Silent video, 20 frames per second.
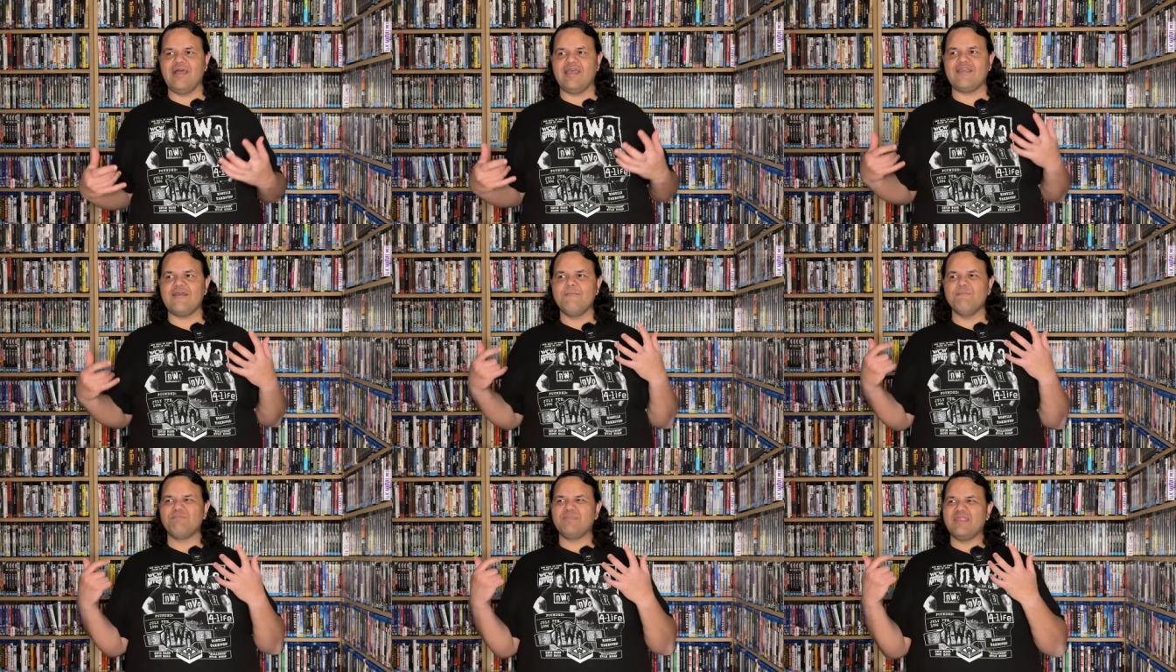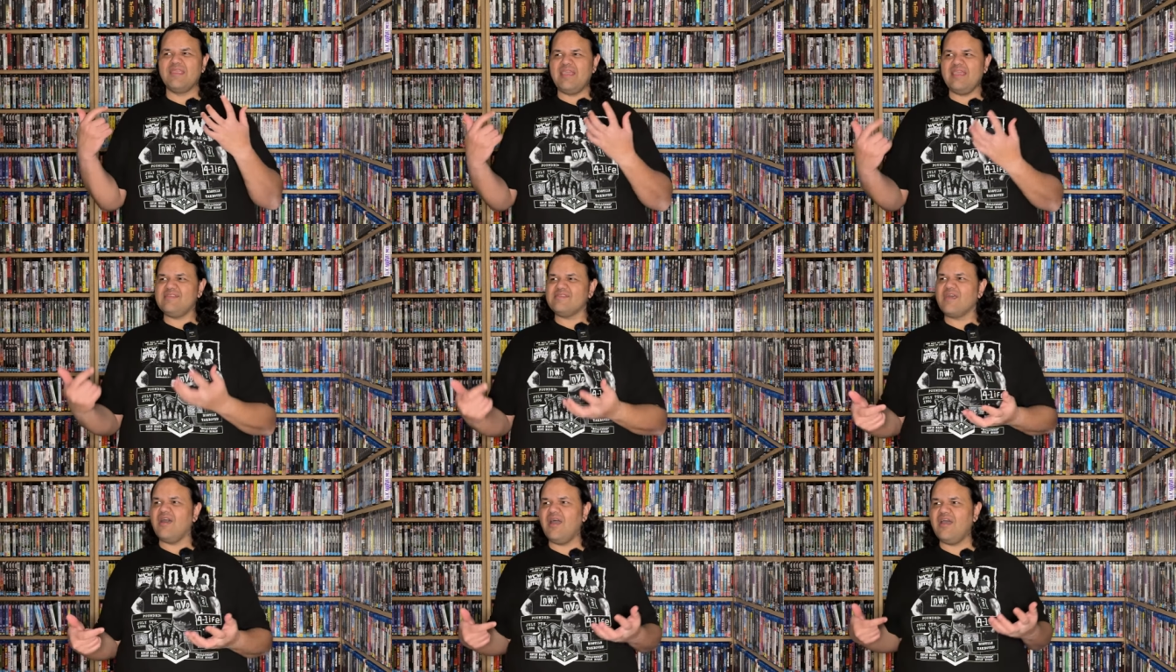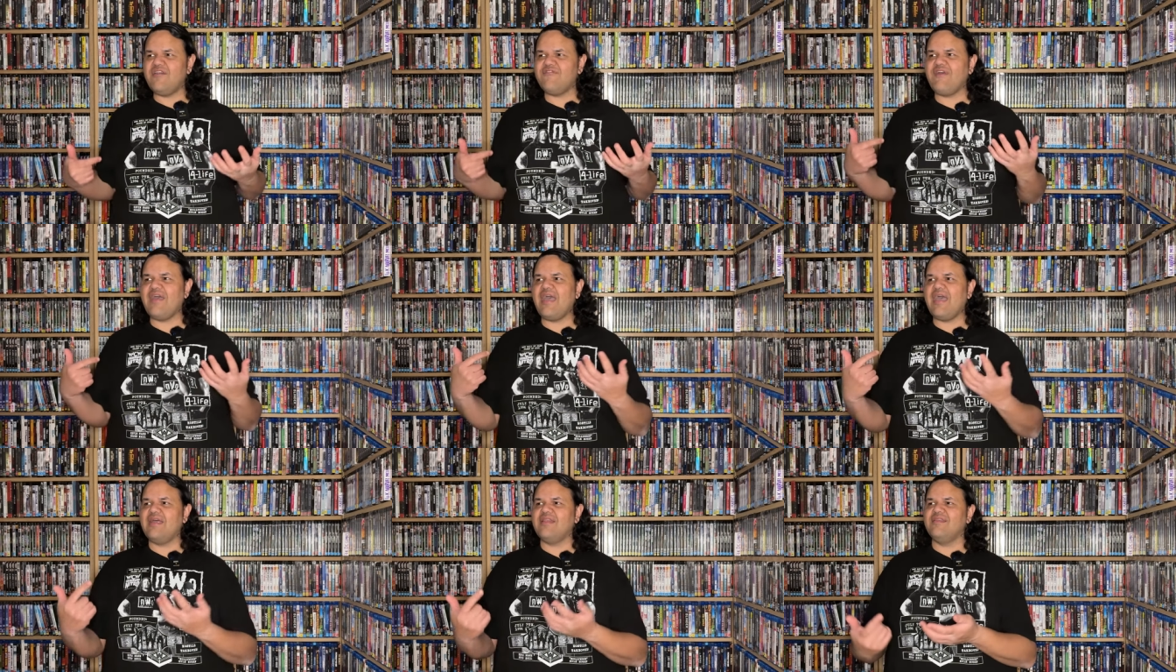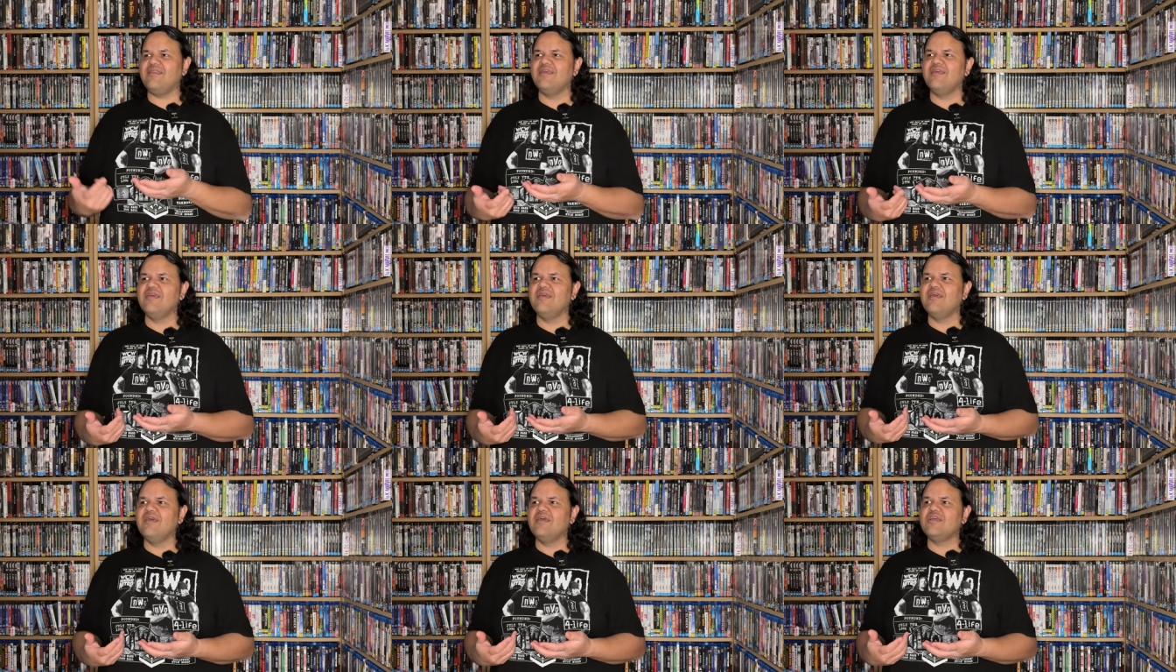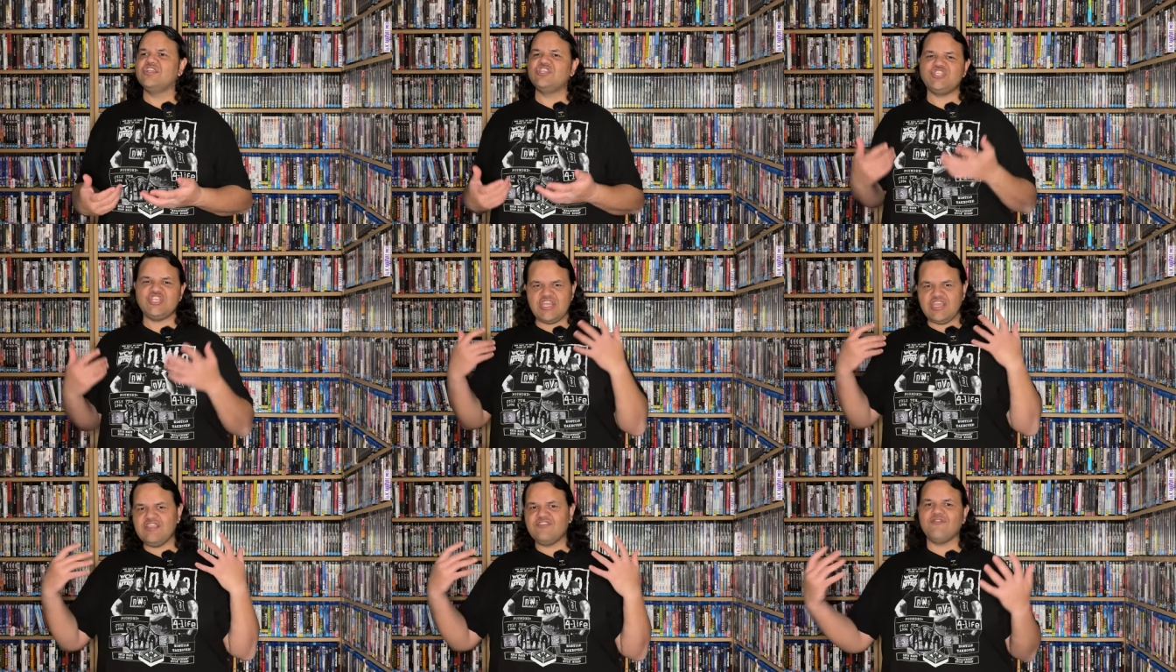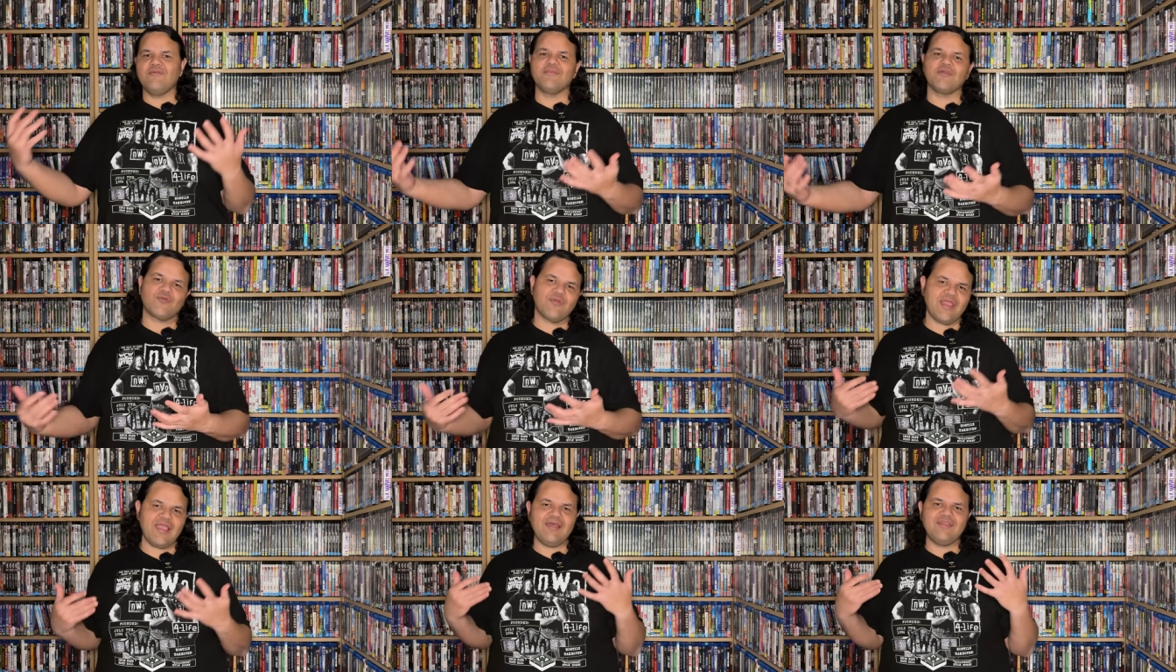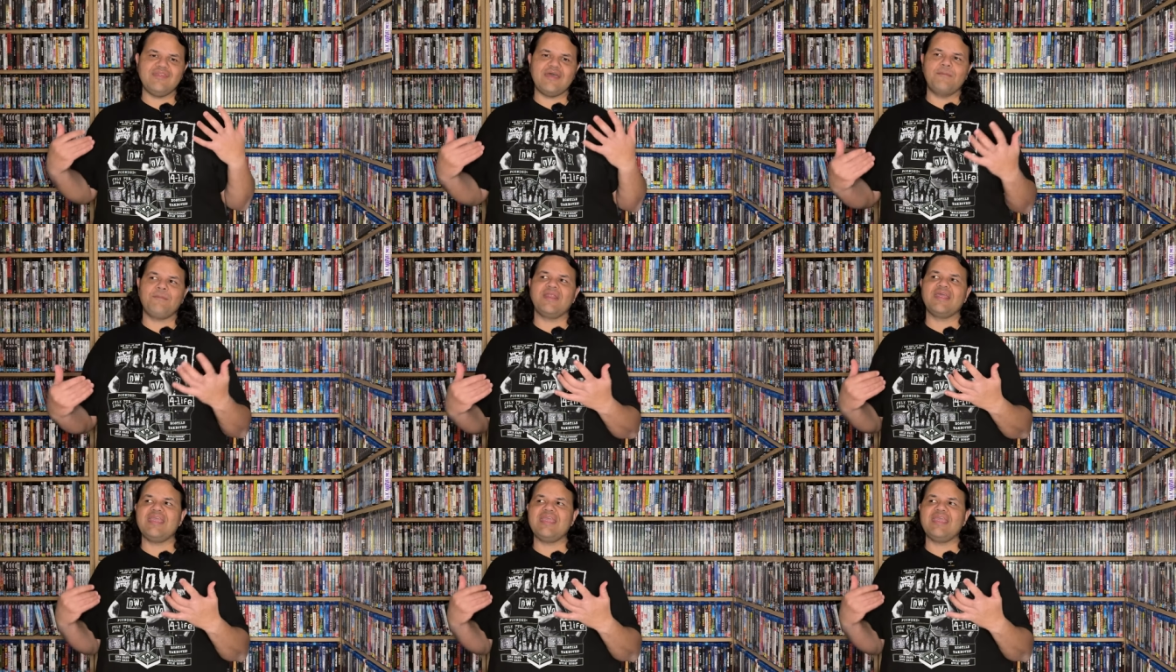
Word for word: Like, he's kind of had cheers from the crowd and that.